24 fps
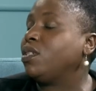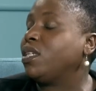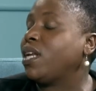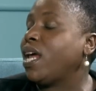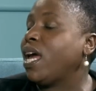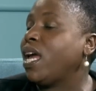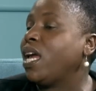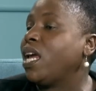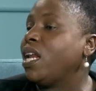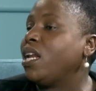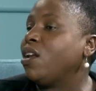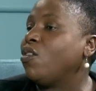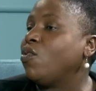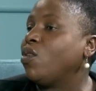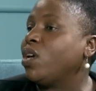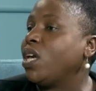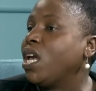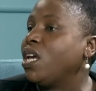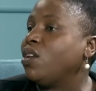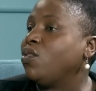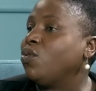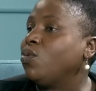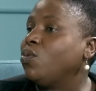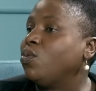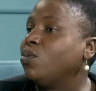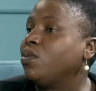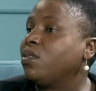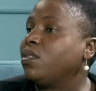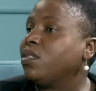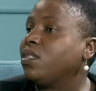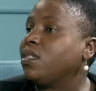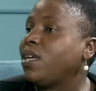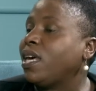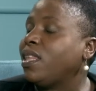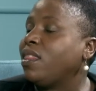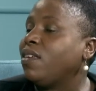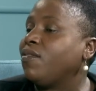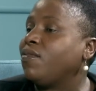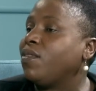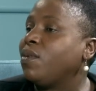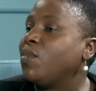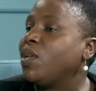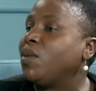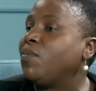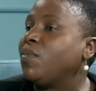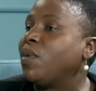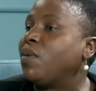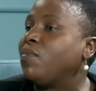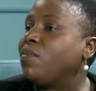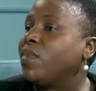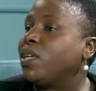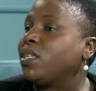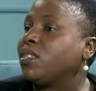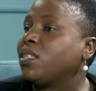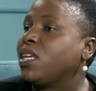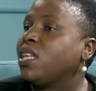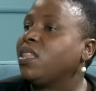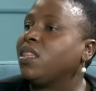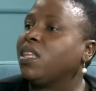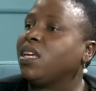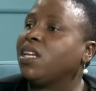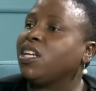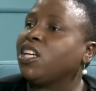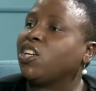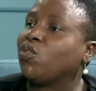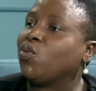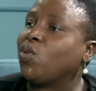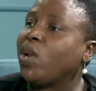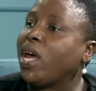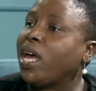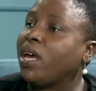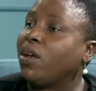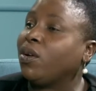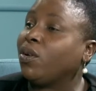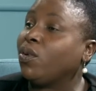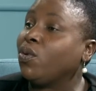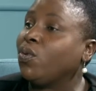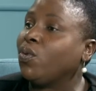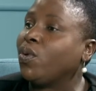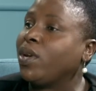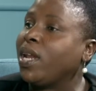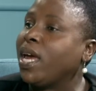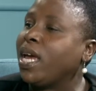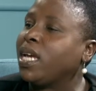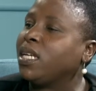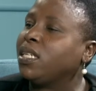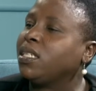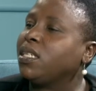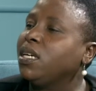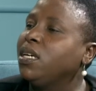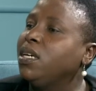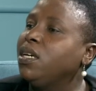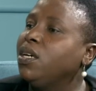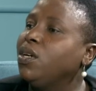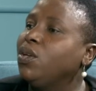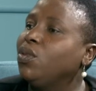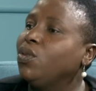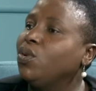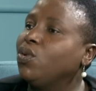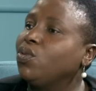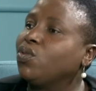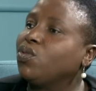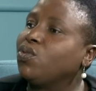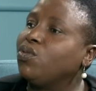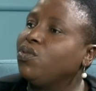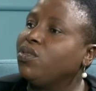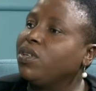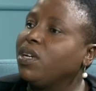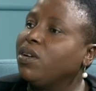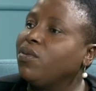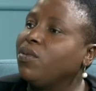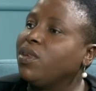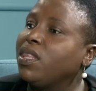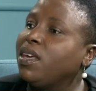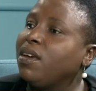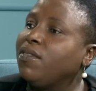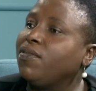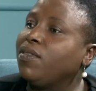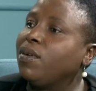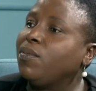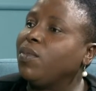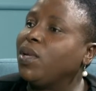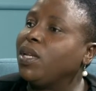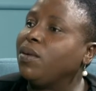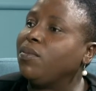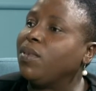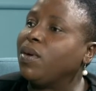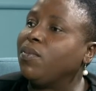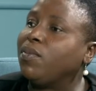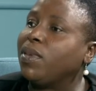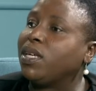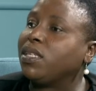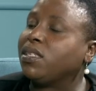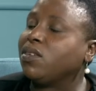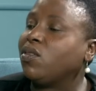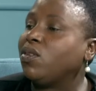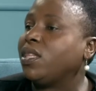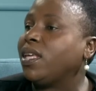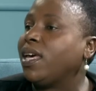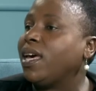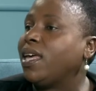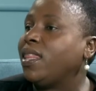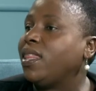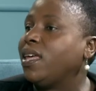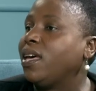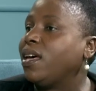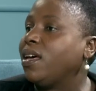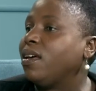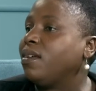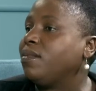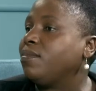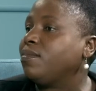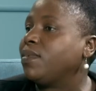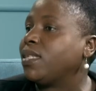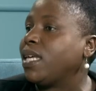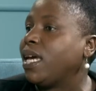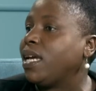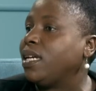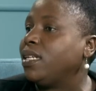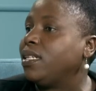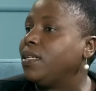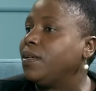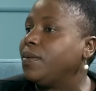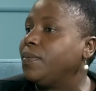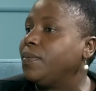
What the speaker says: and locate those other family members, and then reunite those children with their family members on the other side.